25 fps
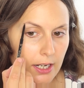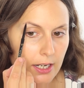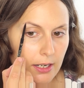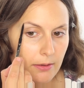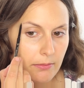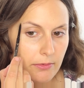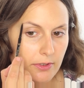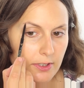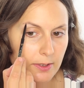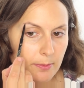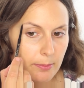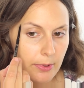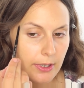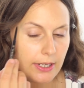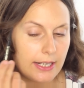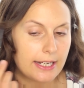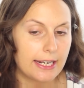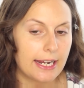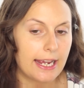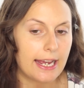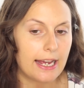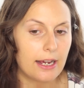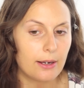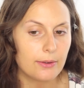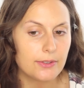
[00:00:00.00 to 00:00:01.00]
I'm just
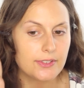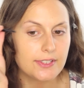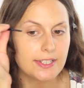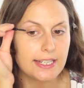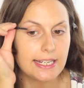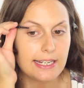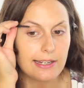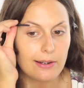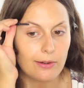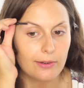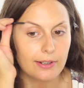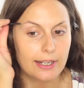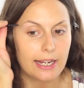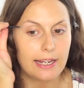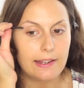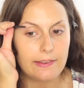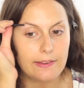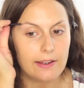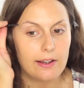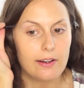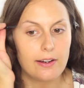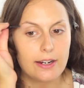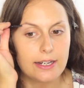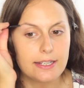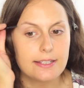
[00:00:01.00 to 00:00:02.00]
pulling it out to elongate
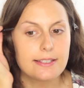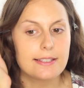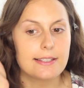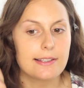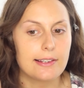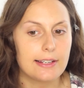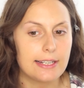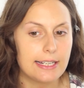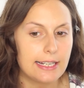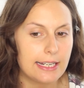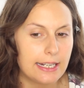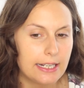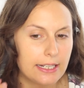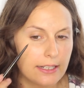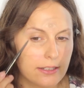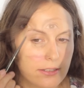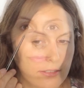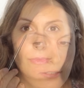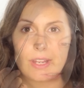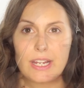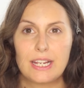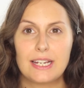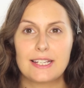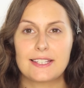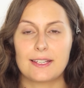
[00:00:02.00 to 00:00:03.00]
the eye slightly.
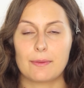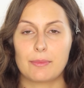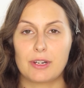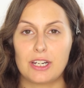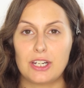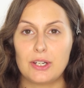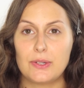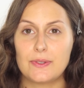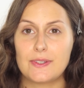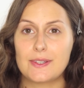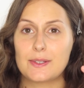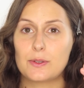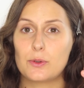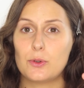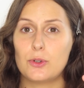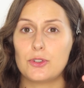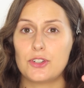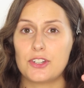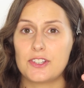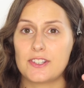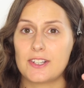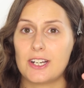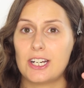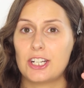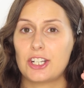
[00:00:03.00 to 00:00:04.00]
So I'm going to use this
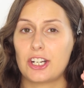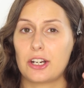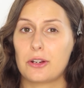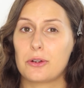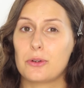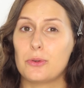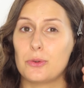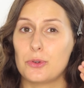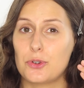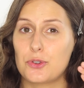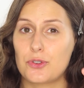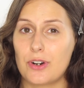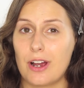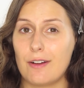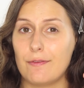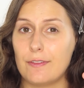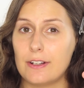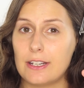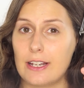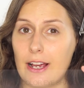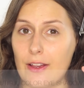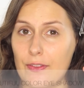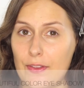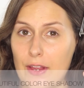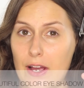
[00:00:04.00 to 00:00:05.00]
gorgeous eyeshadow called
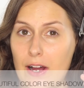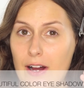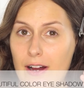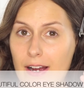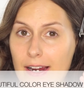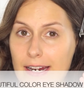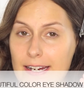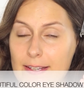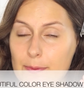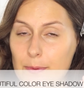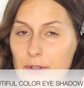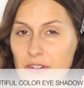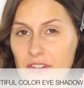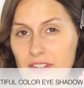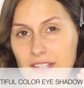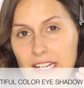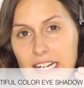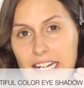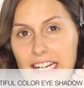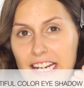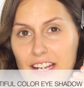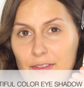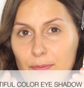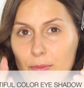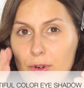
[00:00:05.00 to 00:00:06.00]
Truffle on the eyes, which is
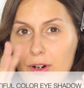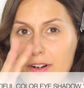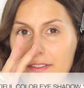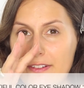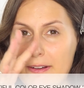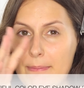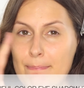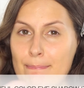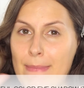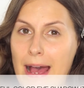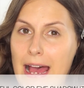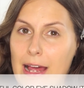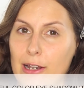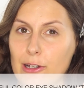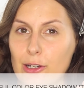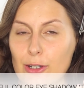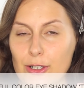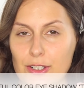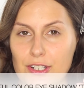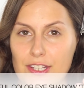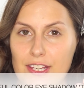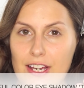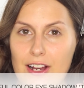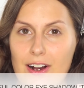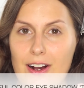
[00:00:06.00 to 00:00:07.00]
going to give more of a matte
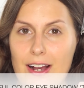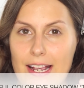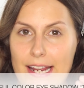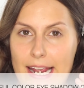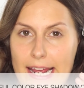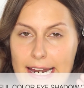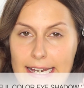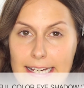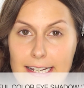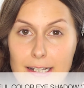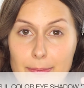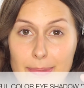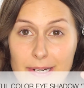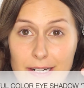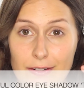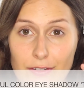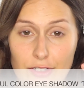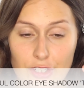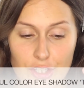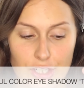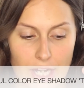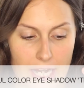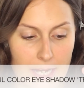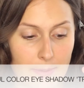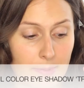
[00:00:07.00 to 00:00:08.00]
look to the eye and a little bit of
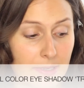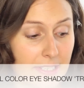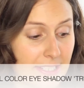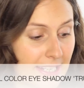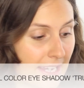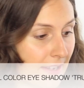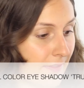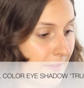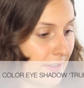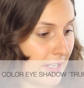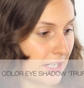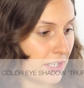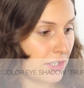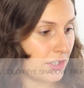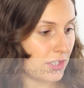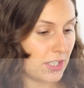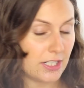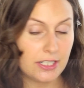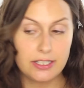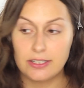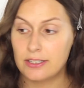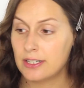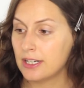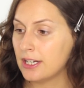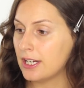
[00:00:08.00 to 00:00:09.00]
shape and
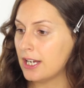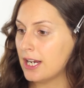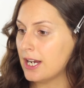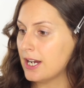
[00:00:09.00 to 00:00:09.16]
definition.